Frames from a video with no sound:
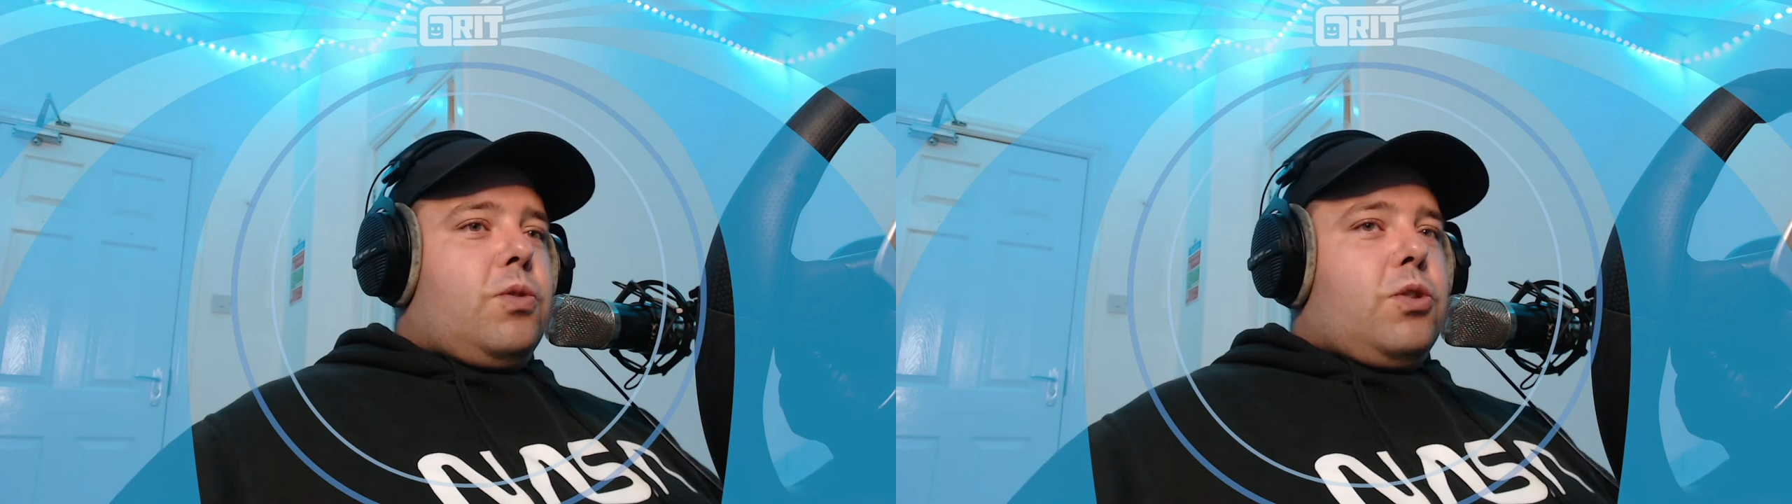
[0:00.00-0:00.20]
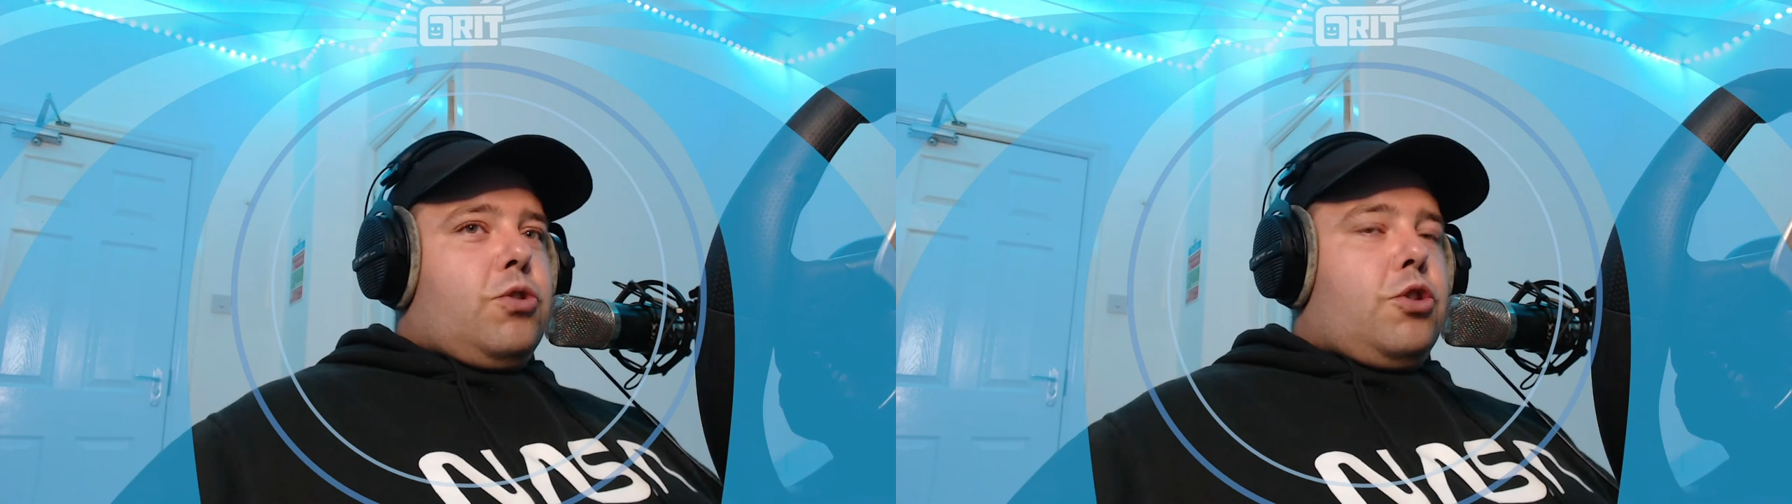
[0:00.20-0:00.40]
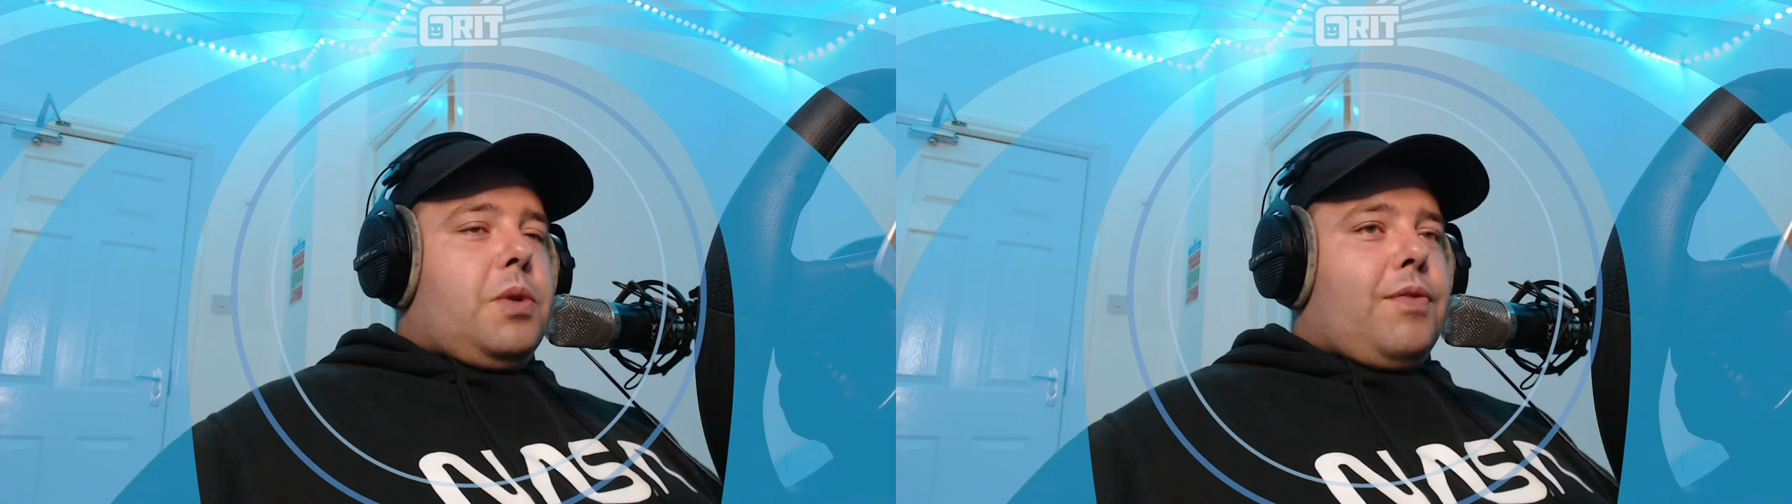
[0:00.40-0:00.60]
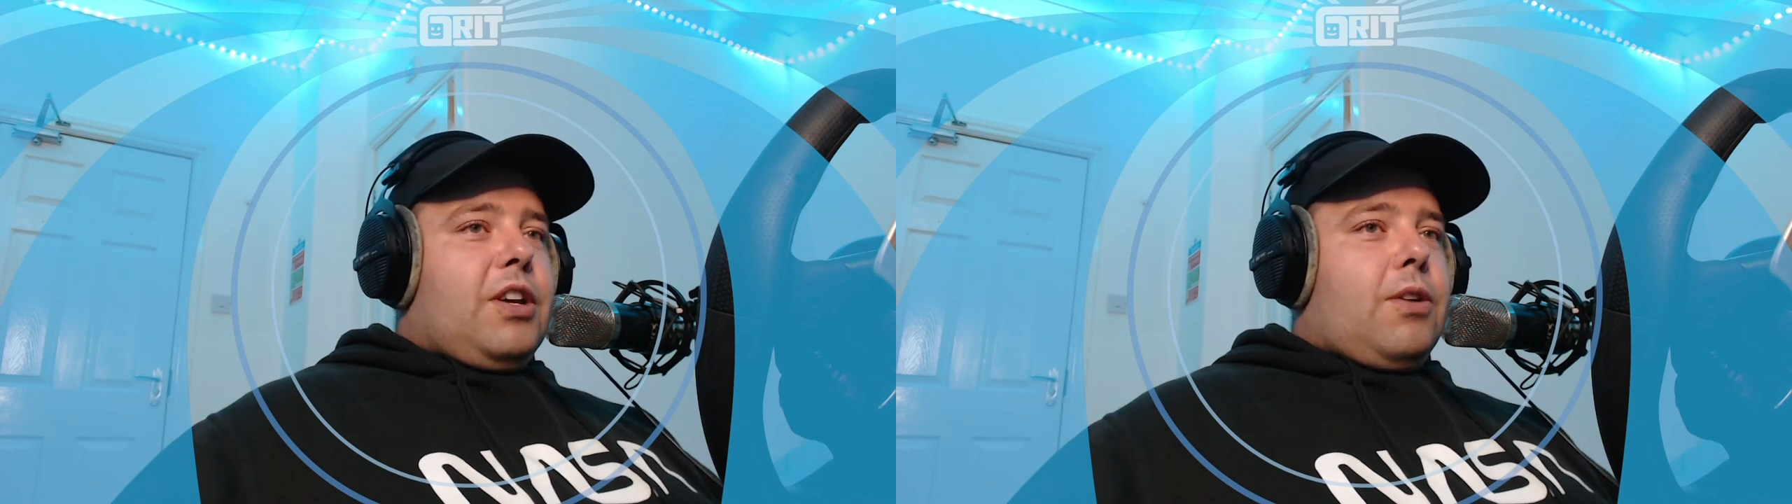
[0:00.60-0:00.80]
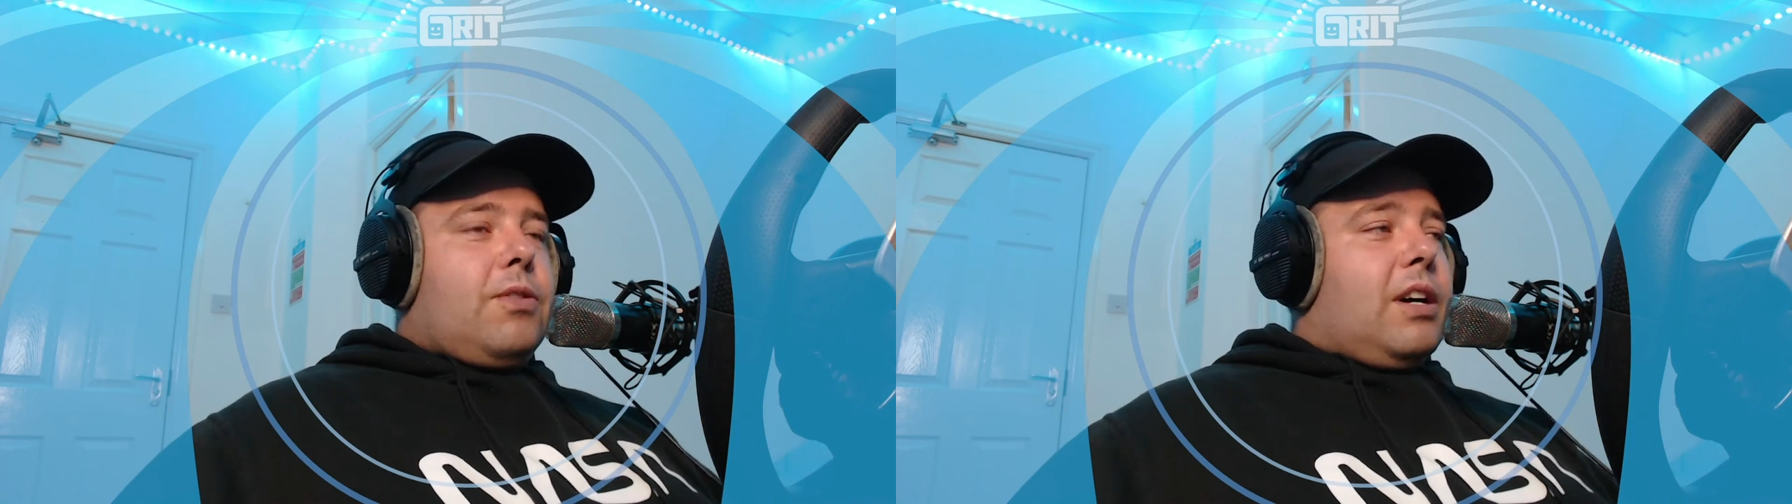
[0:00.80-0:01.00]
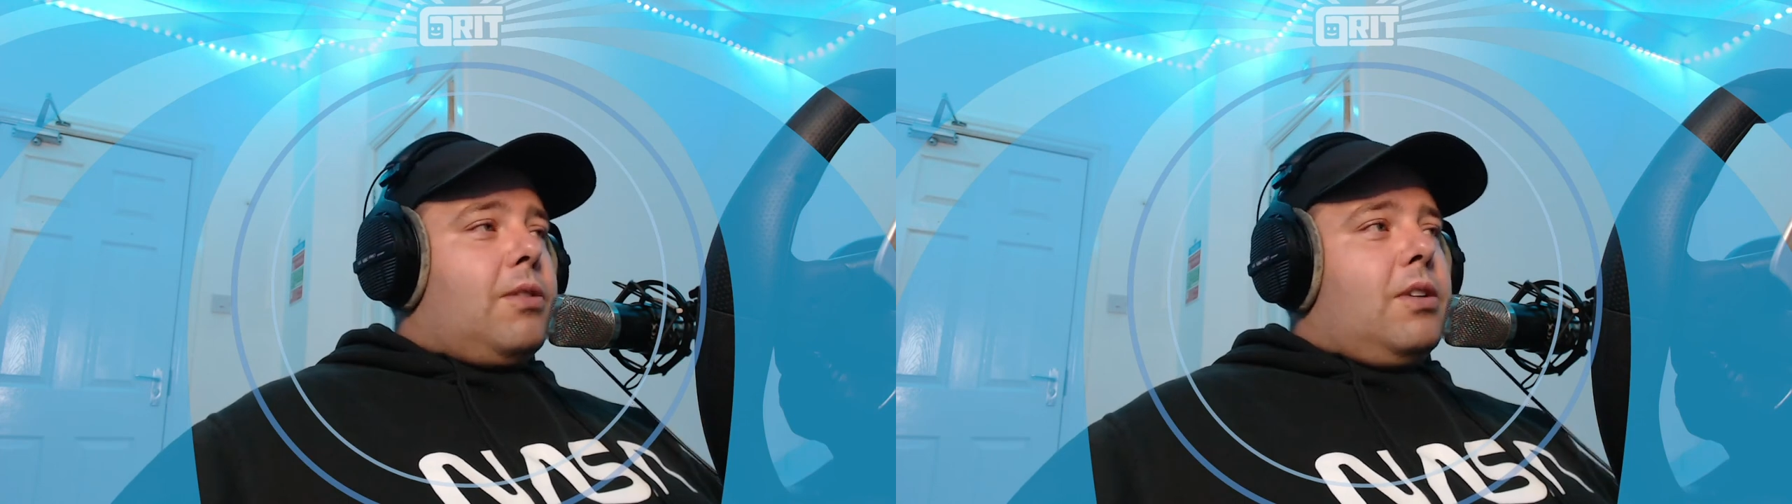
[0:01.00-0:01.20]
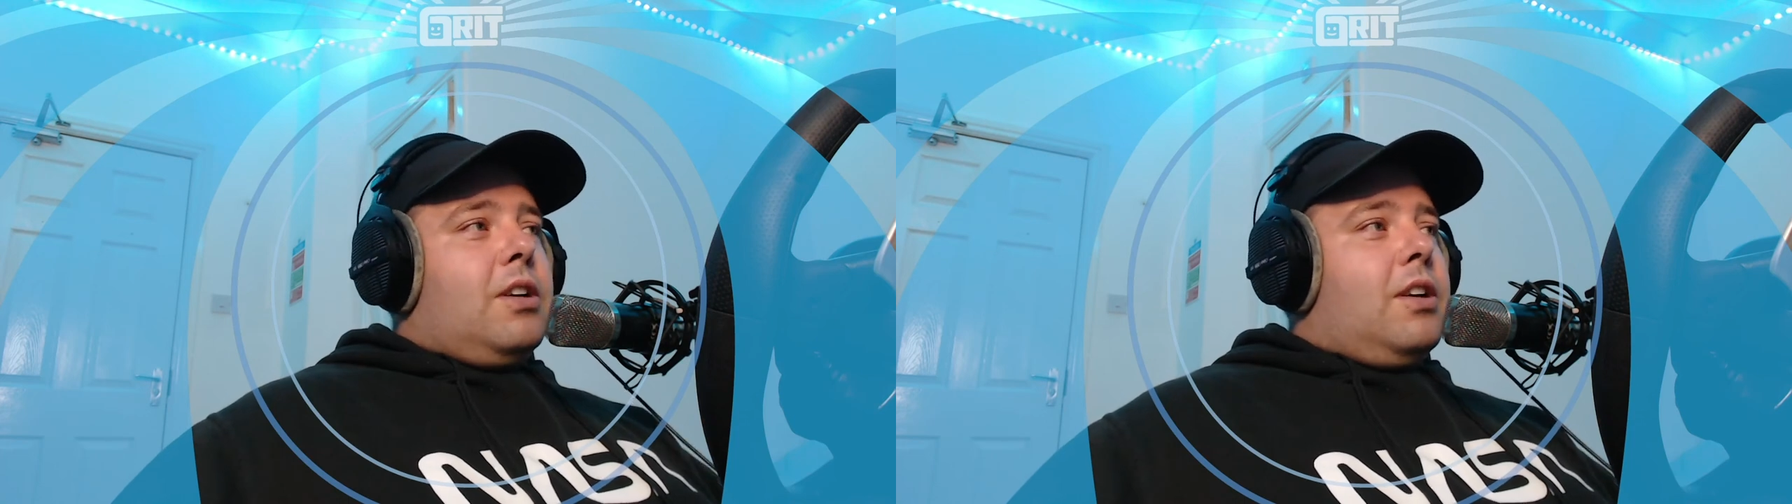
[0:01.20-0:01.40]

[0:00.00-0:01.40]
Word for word: YouTuber's videos out.